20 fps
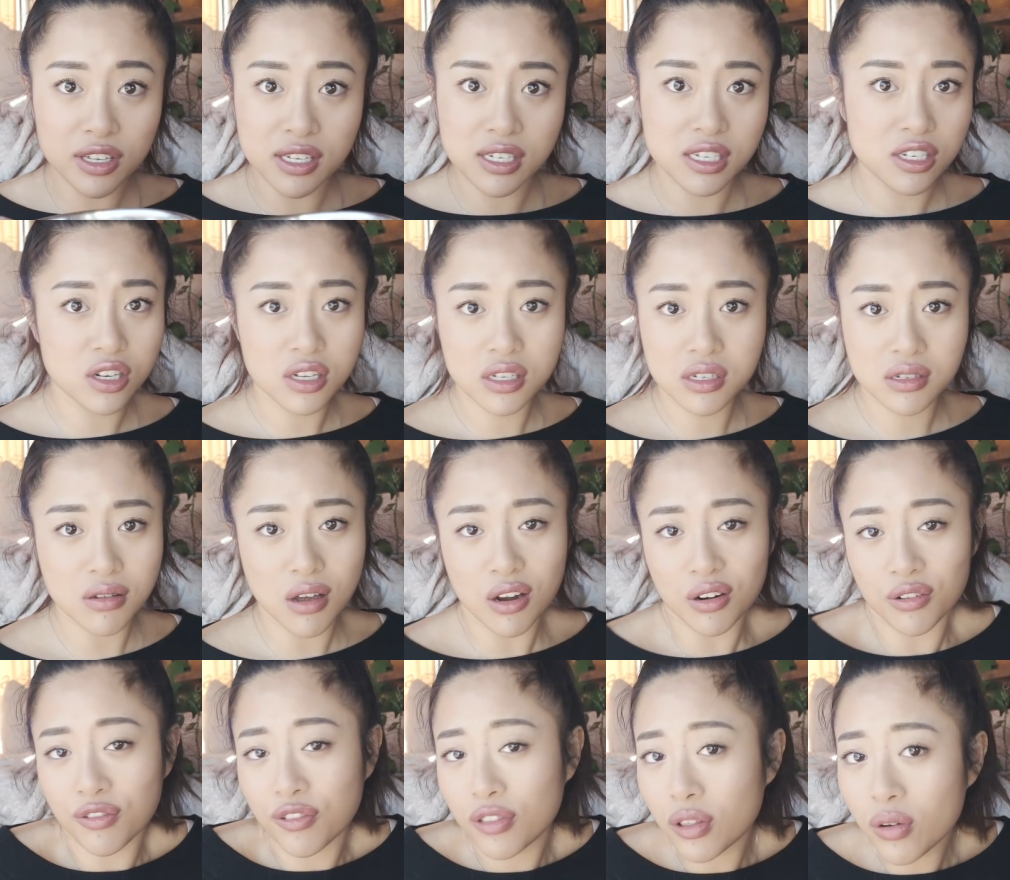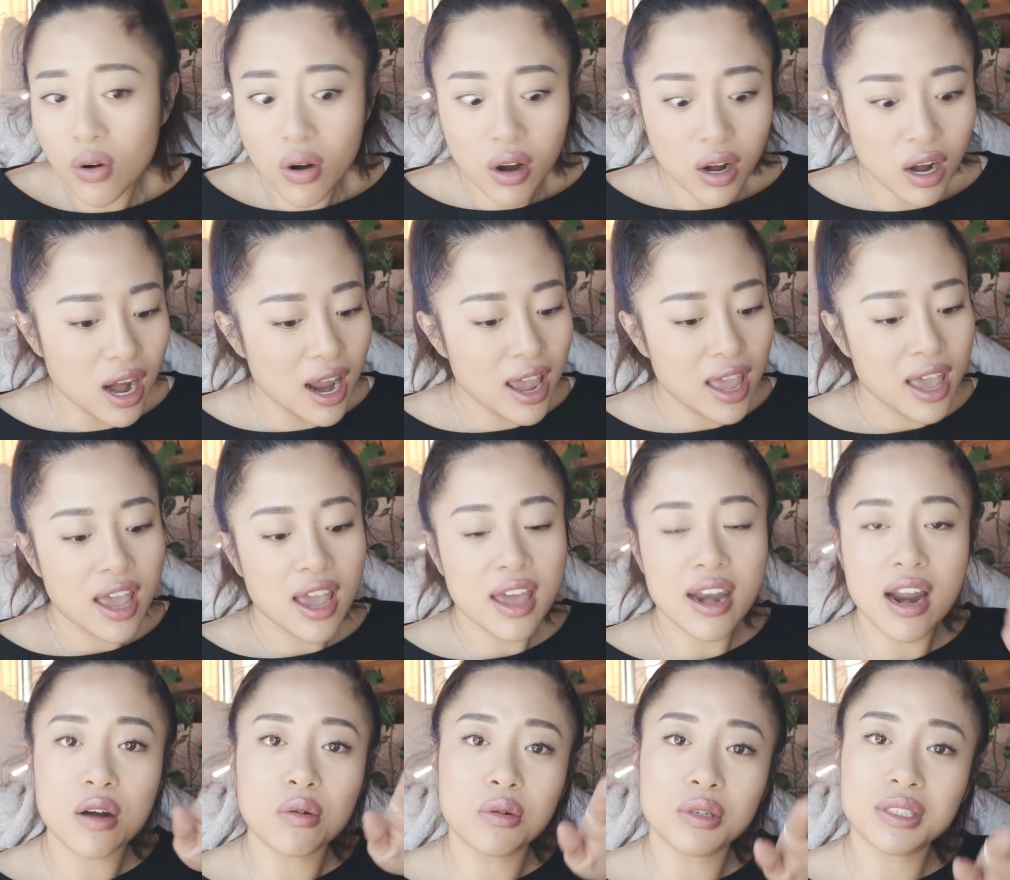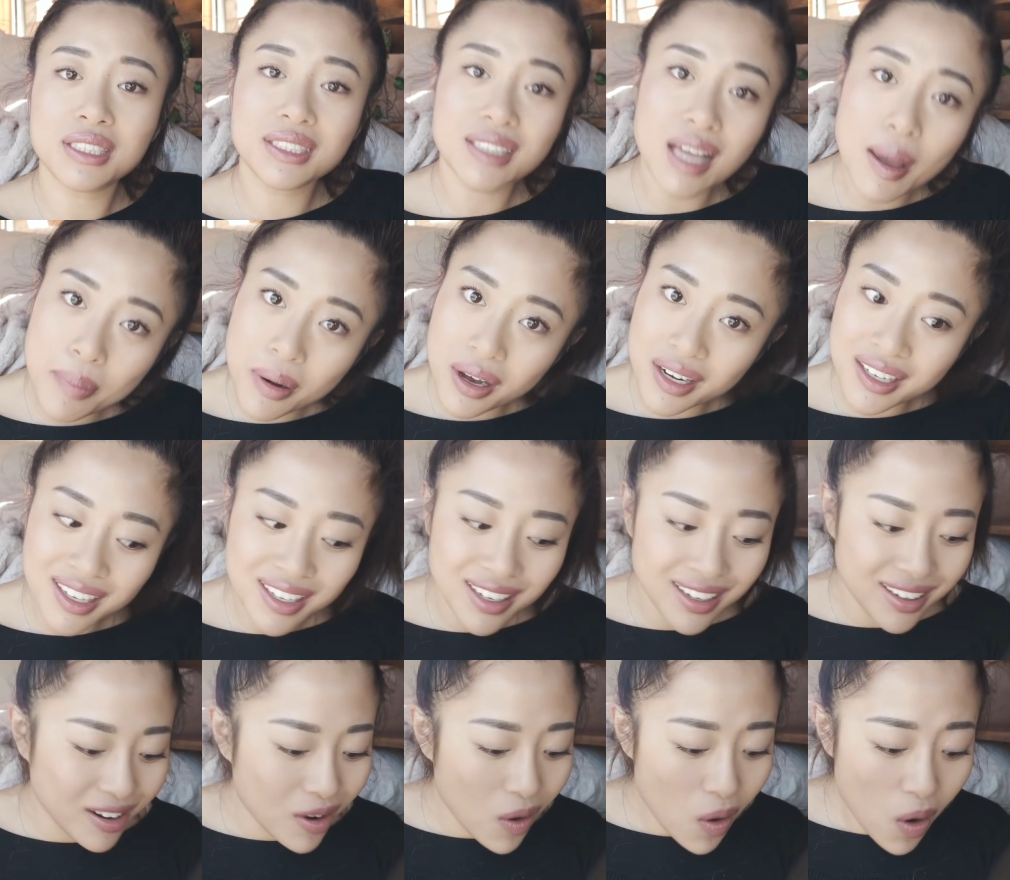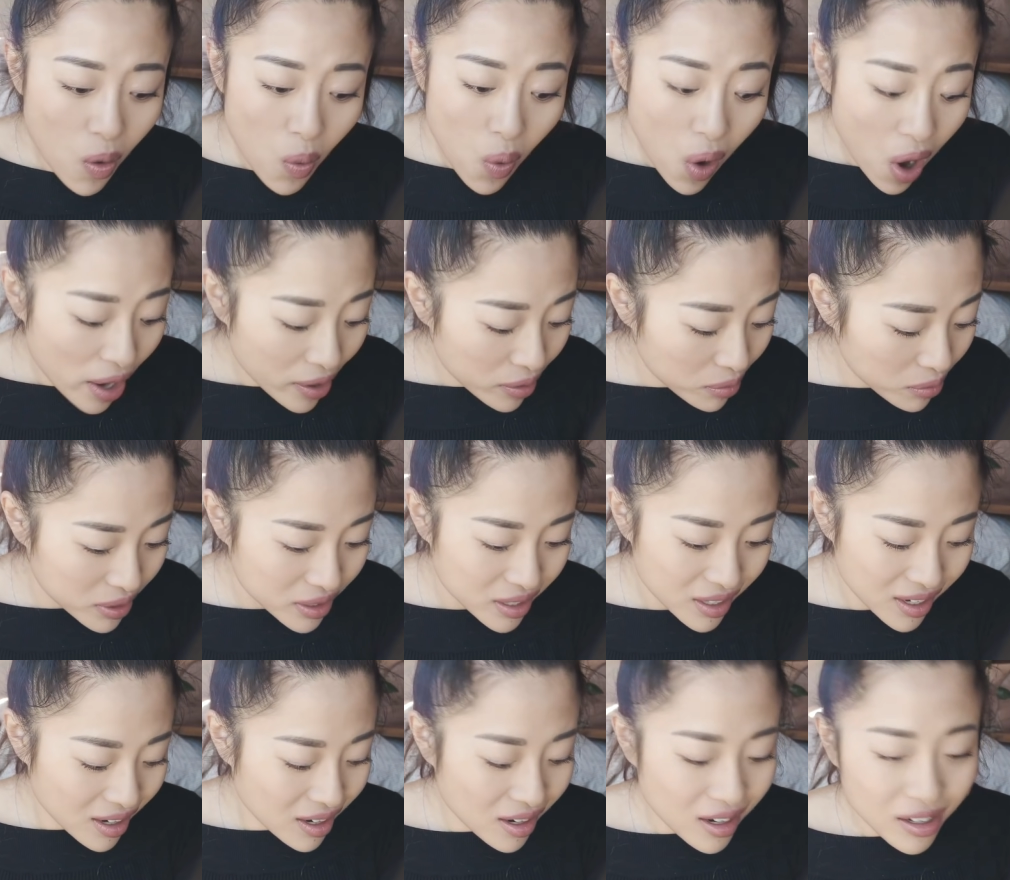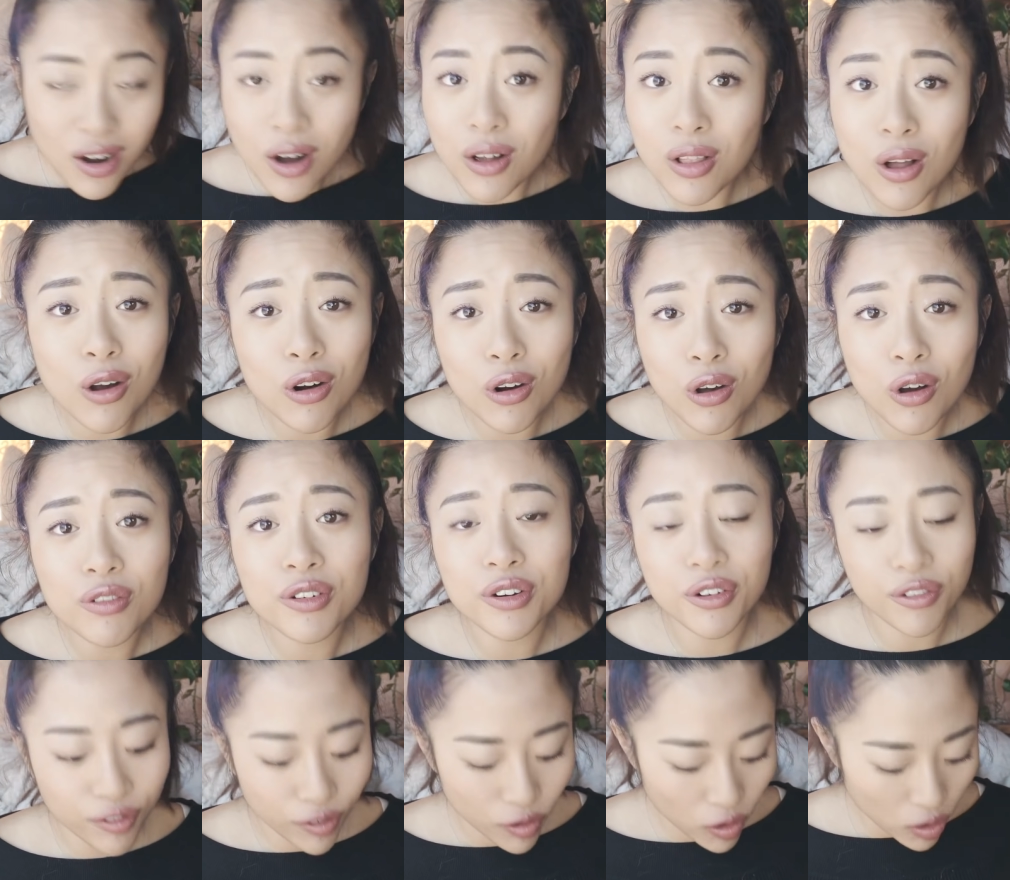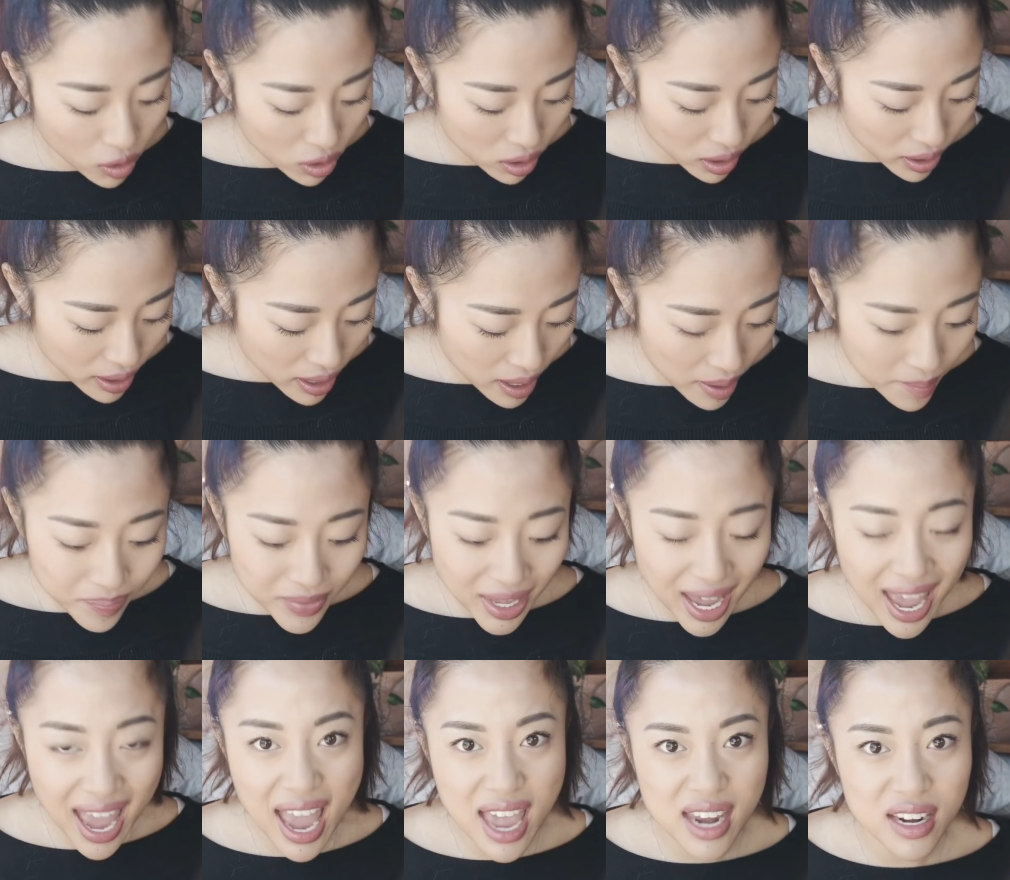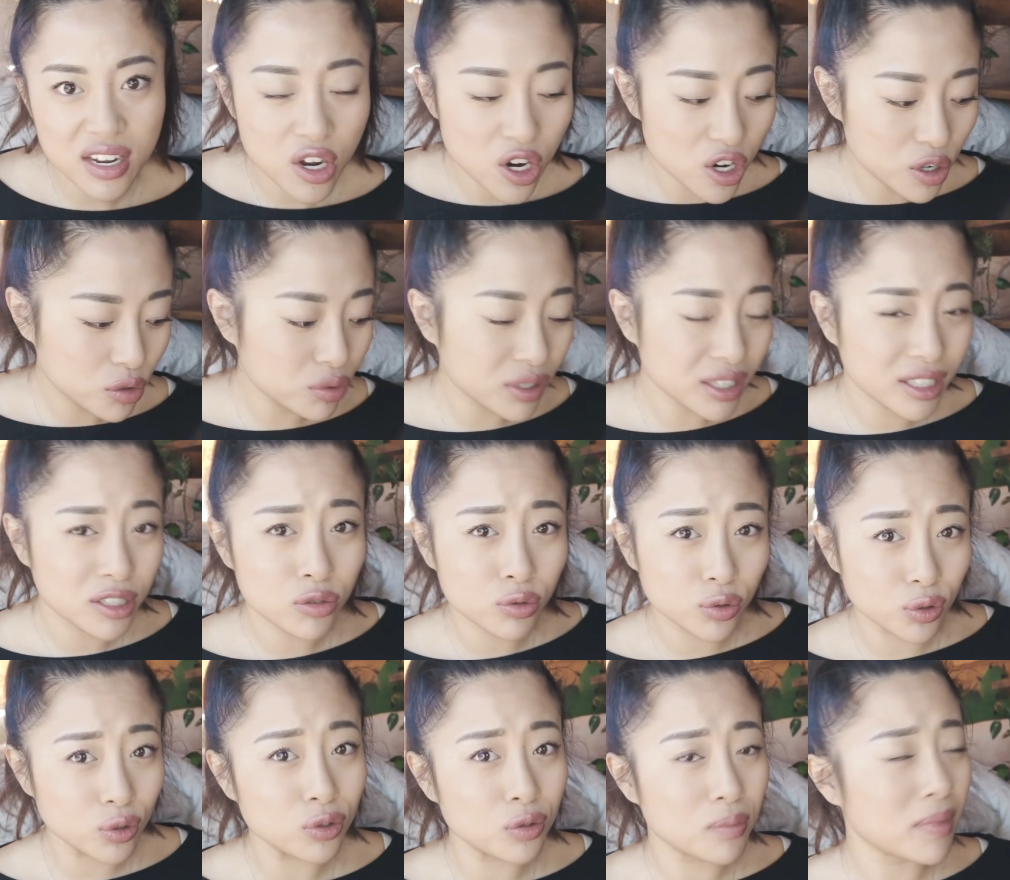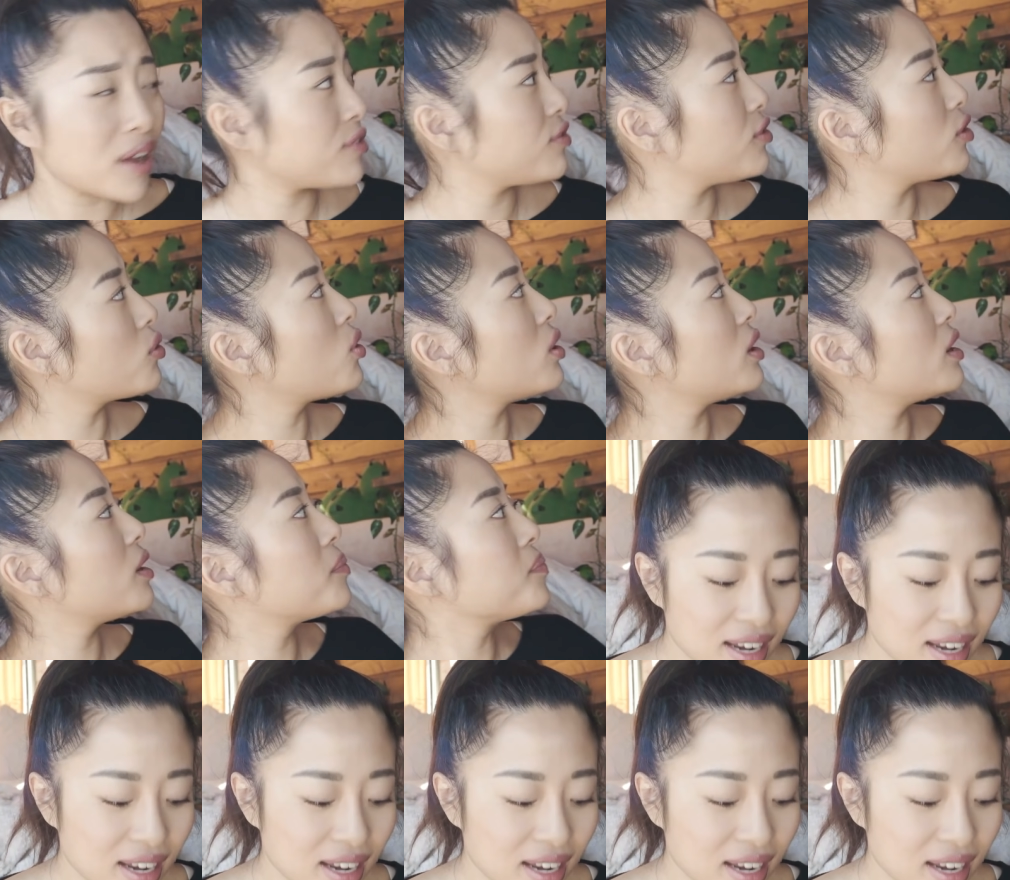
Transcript: this just on the floor and I would step on it and the whole water would go all over the floor and really ruin my floor.